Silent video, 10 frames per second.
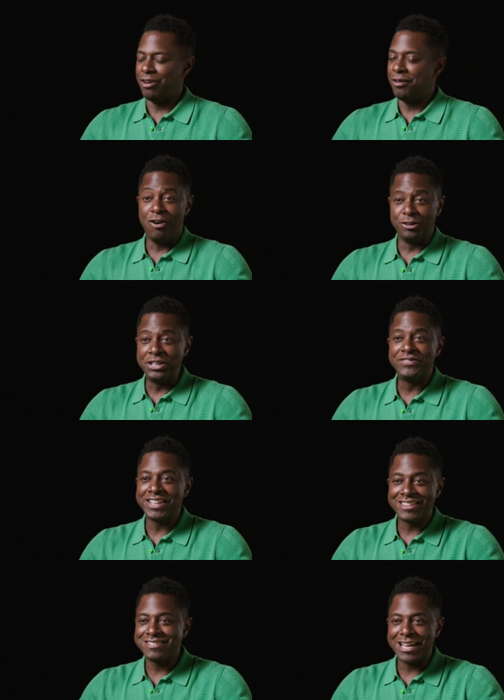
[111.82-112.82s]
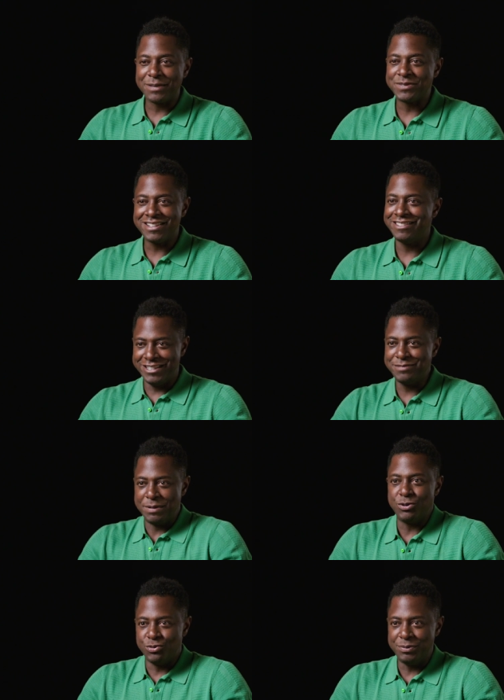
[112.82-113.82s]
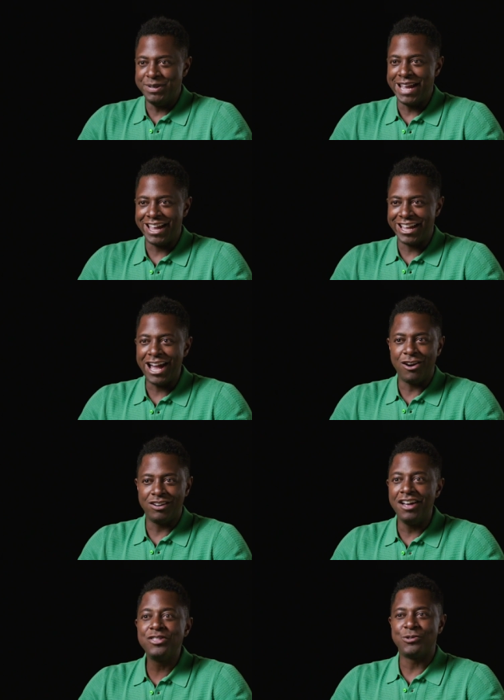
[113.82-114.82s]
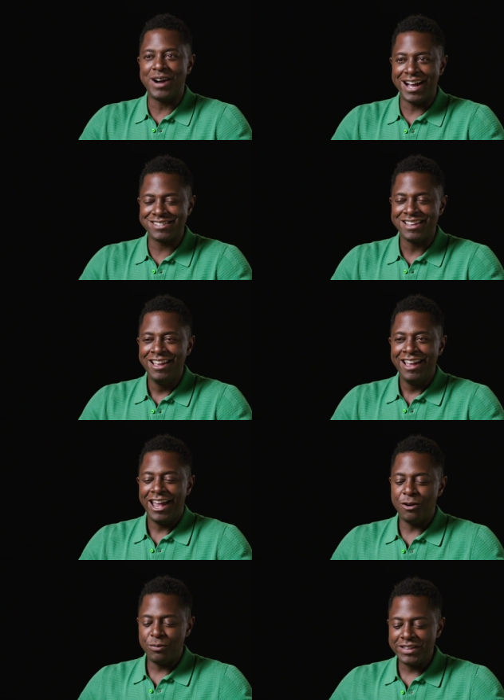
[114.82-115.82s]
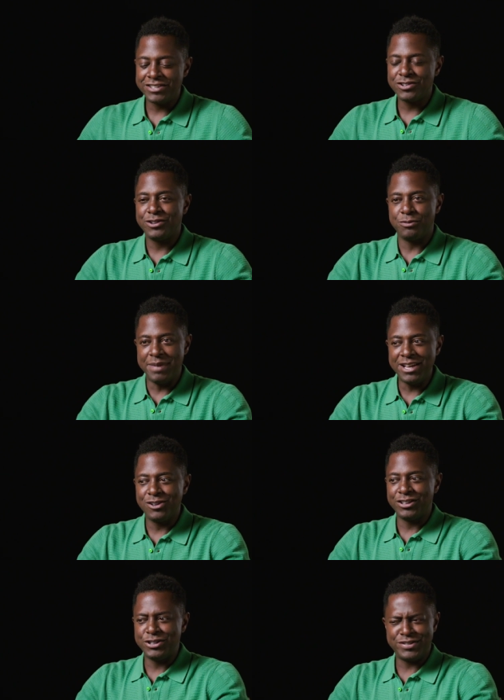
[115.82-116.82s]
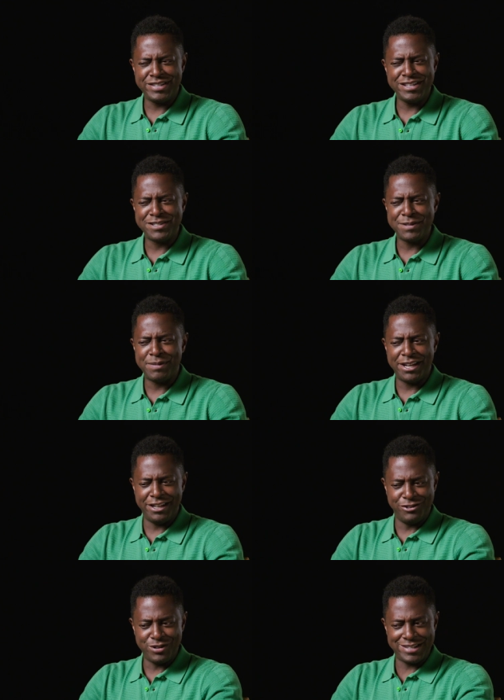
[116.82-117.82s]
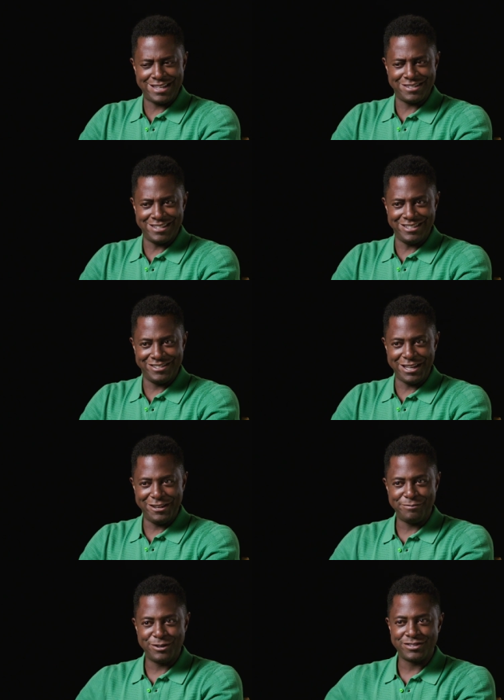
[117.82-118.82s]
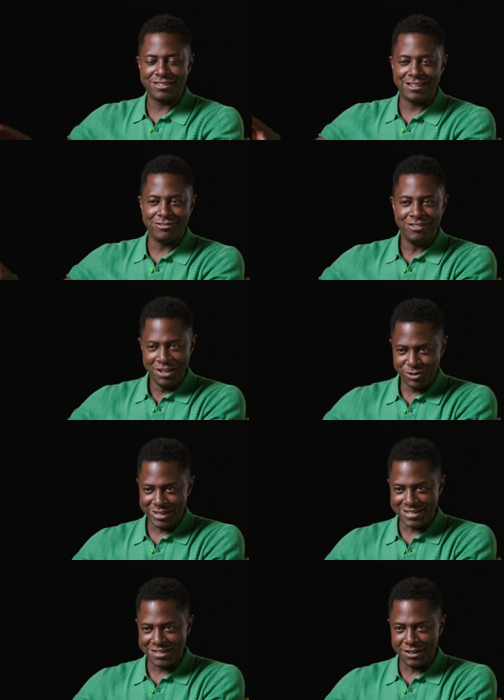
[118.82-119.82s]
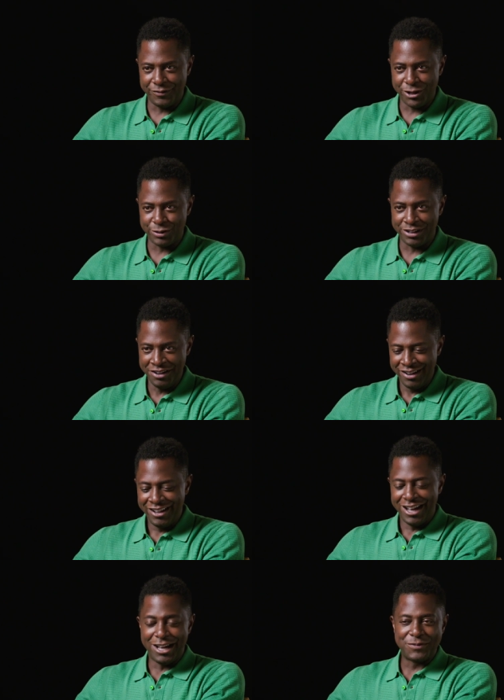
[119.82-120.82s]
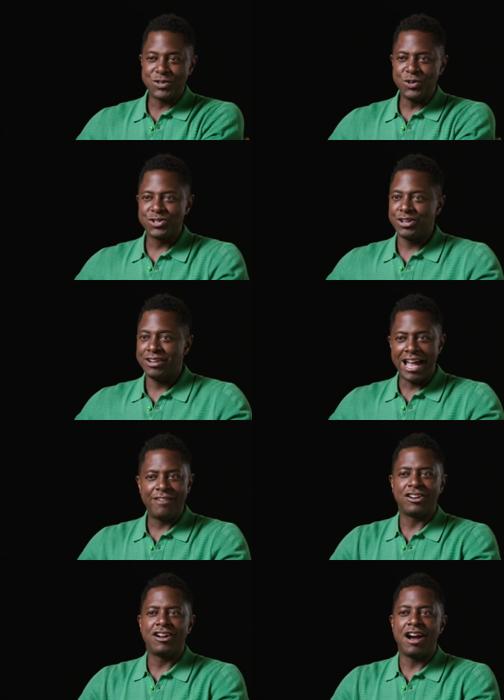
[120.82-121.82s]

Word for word: all living in the same city. These people would be hanging out otherwise. And when they started to mingle, and you're seeing somebody dressed as an enslaved person and dressed as a Confederate um, soldier having a